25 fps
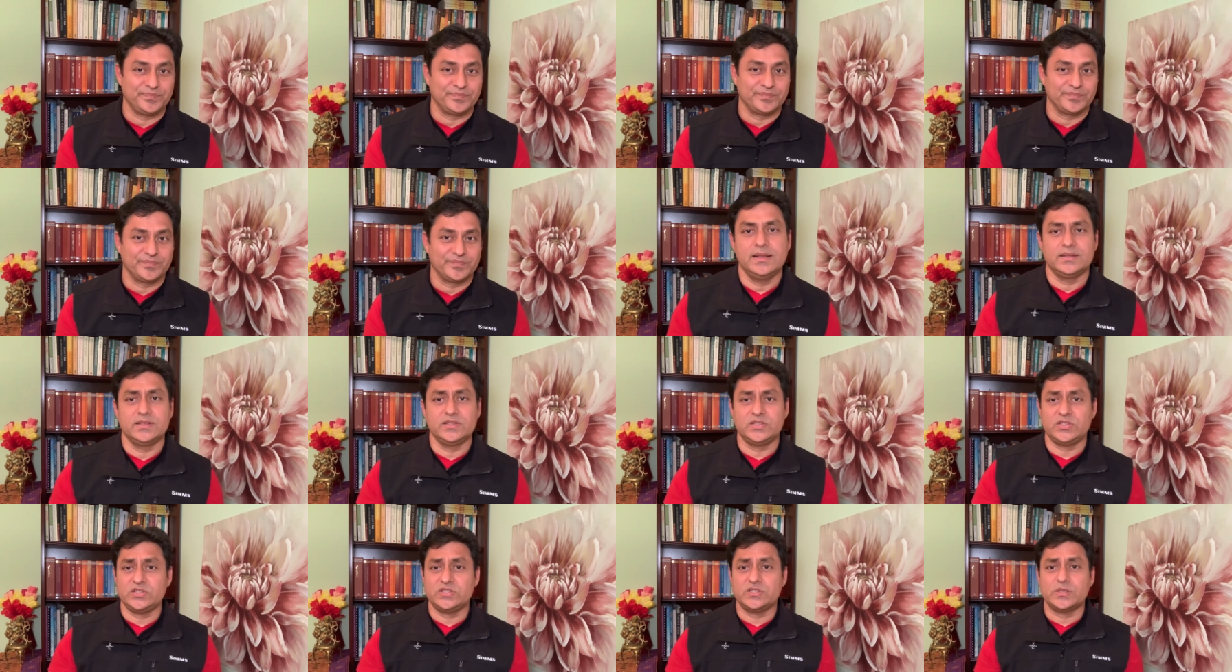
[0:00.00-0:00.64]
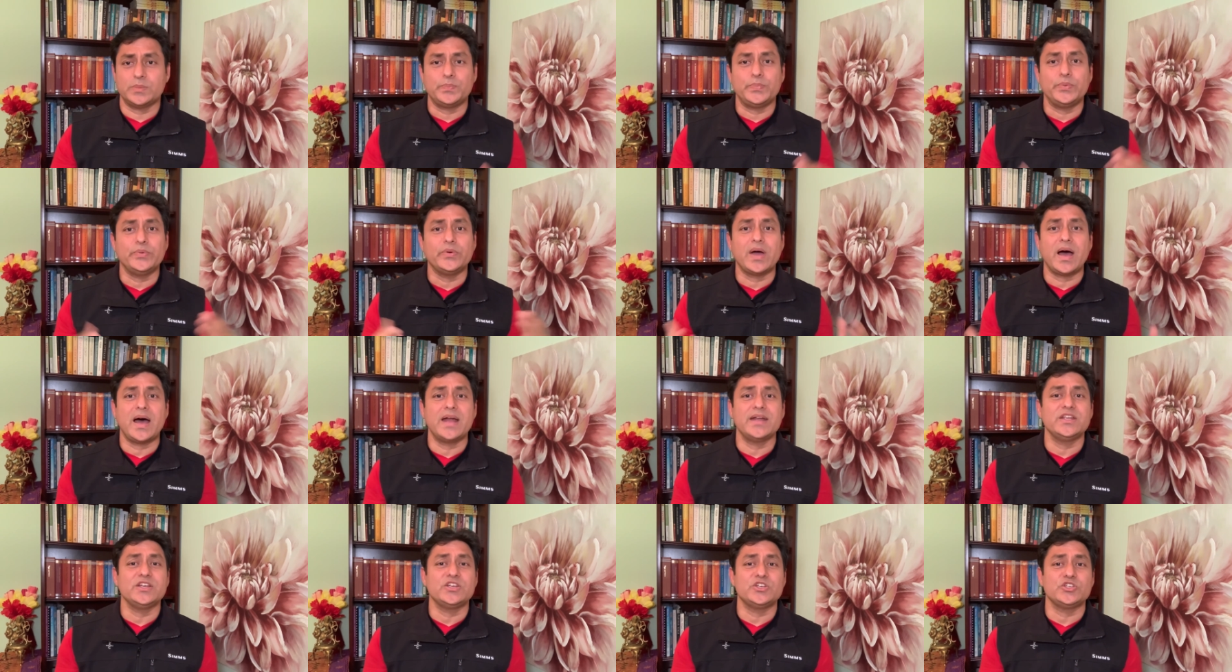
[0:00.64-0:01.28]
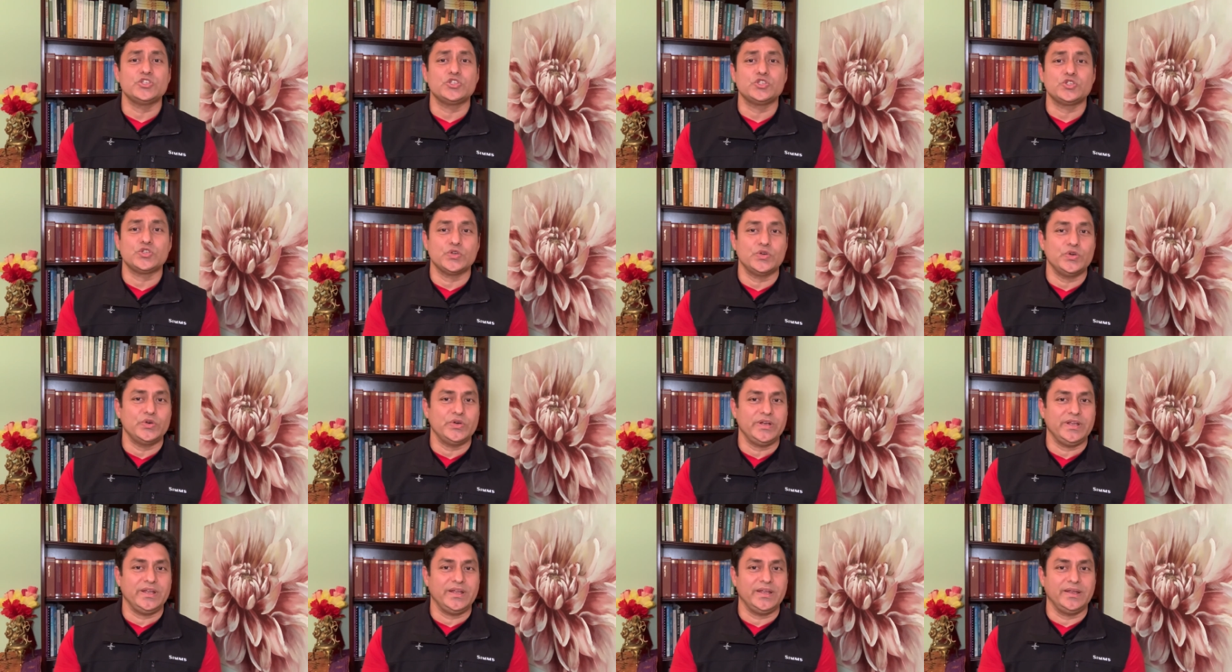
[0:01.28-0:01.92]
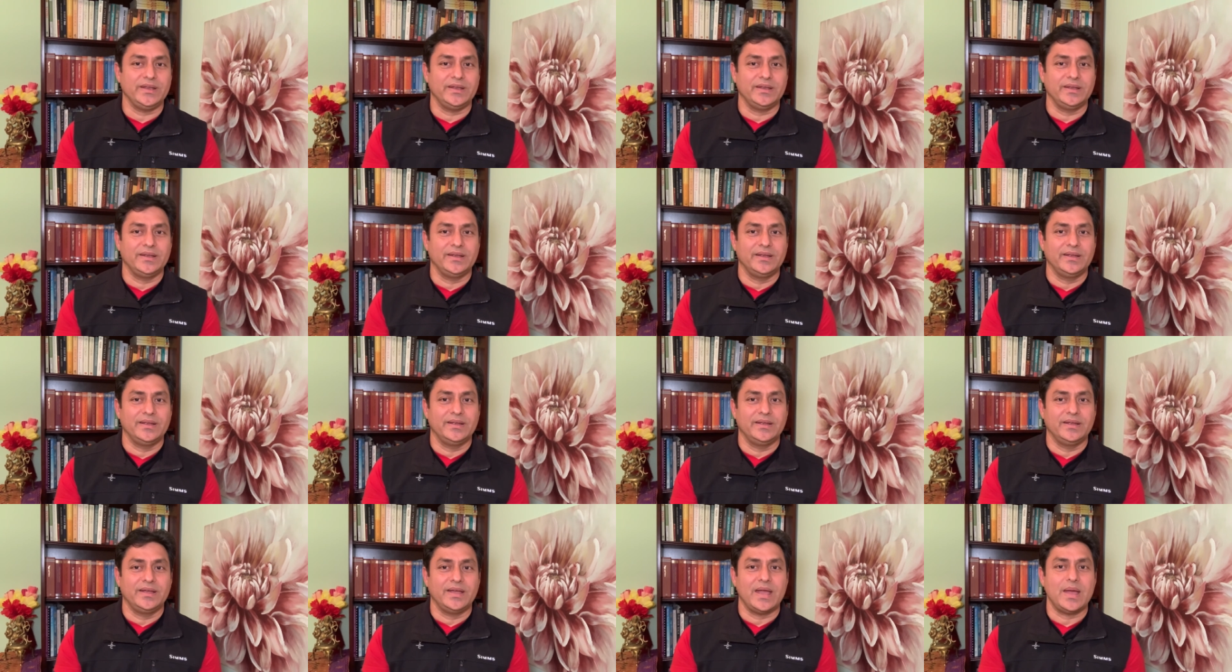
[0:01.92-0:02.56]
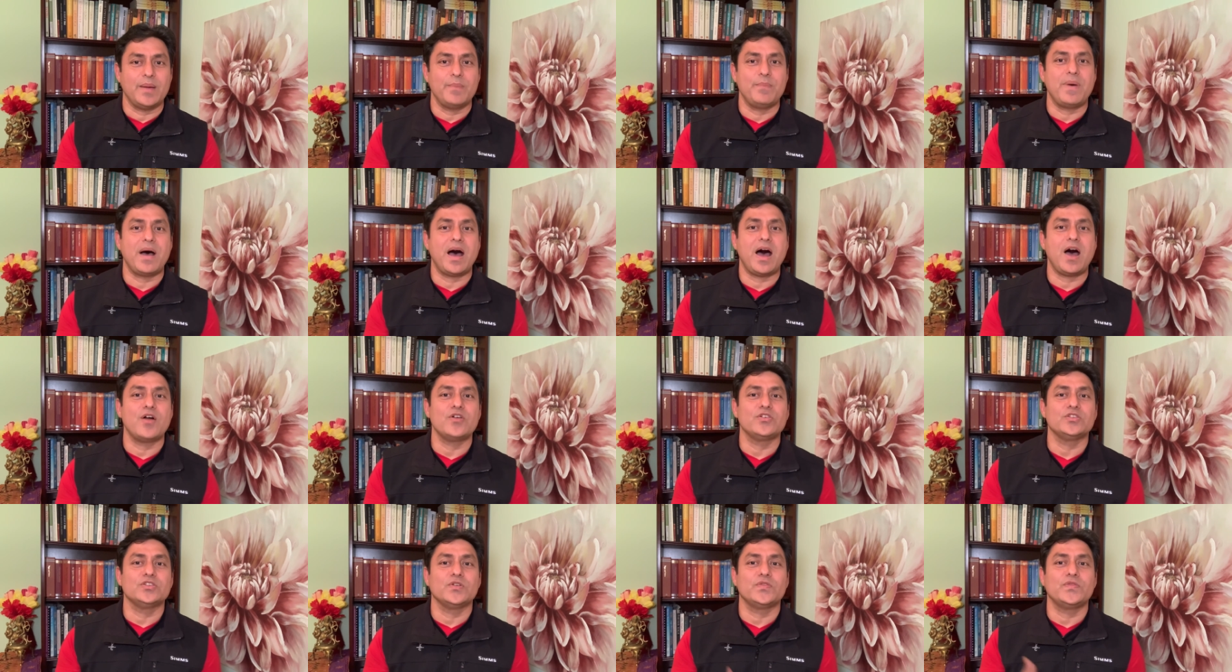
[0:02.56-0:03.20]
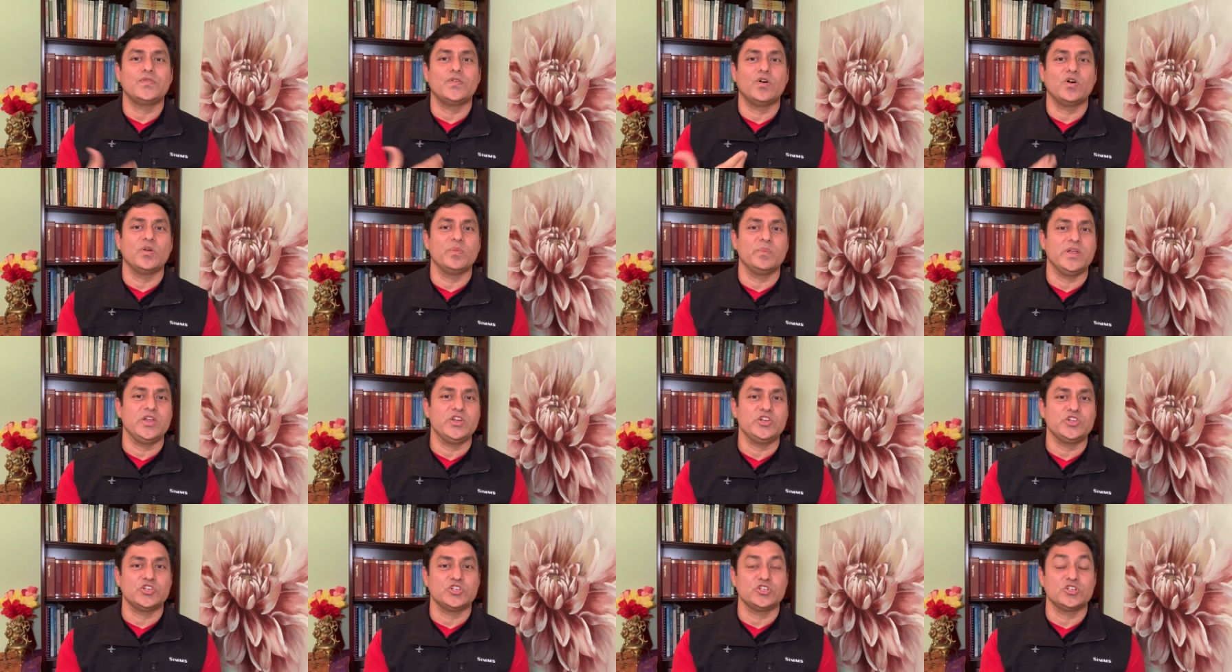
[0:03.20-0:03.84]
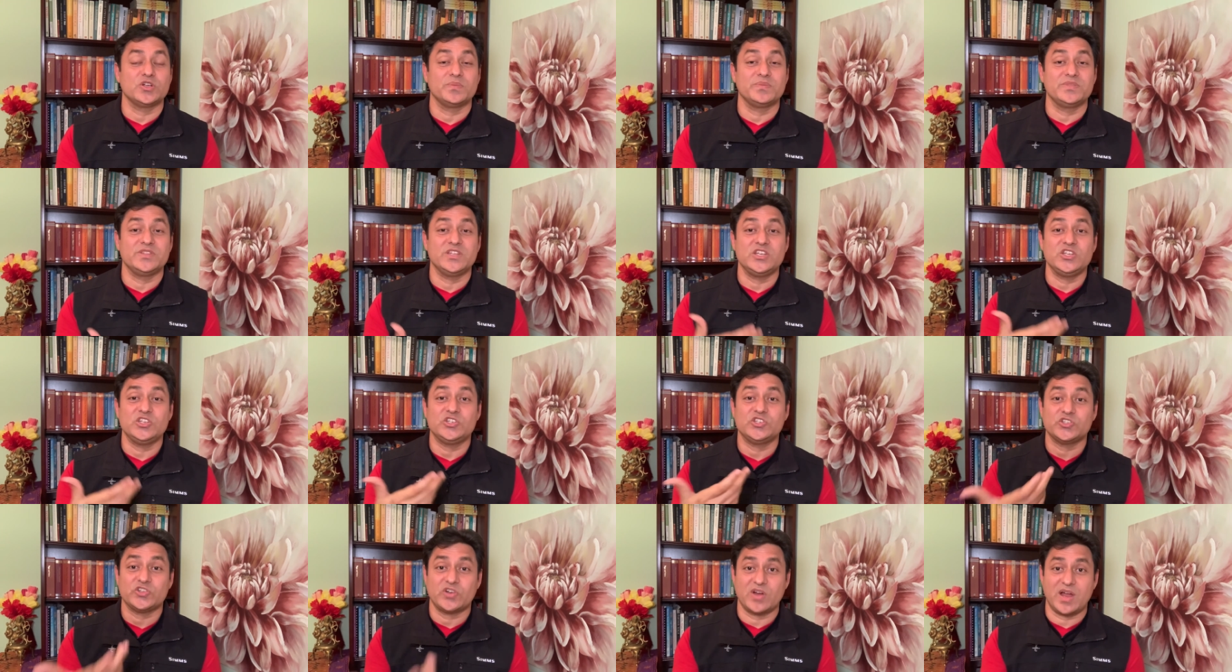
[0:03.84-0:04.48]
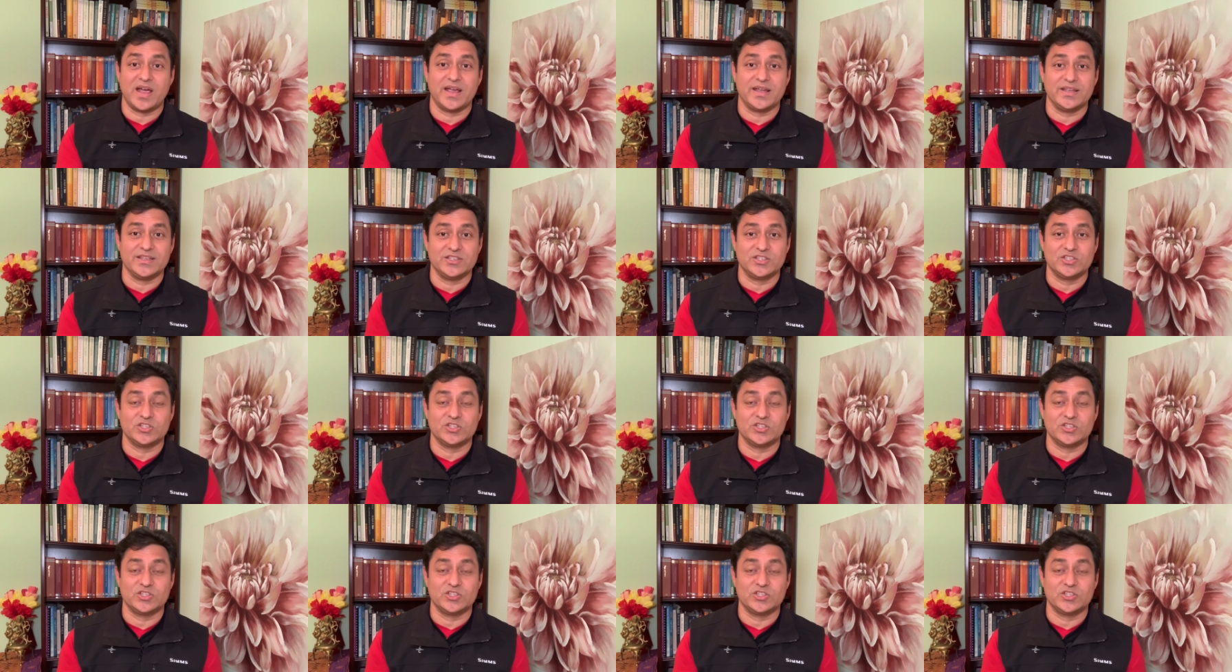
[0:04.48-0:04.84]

This is a Puranic story about the formation of these shrines.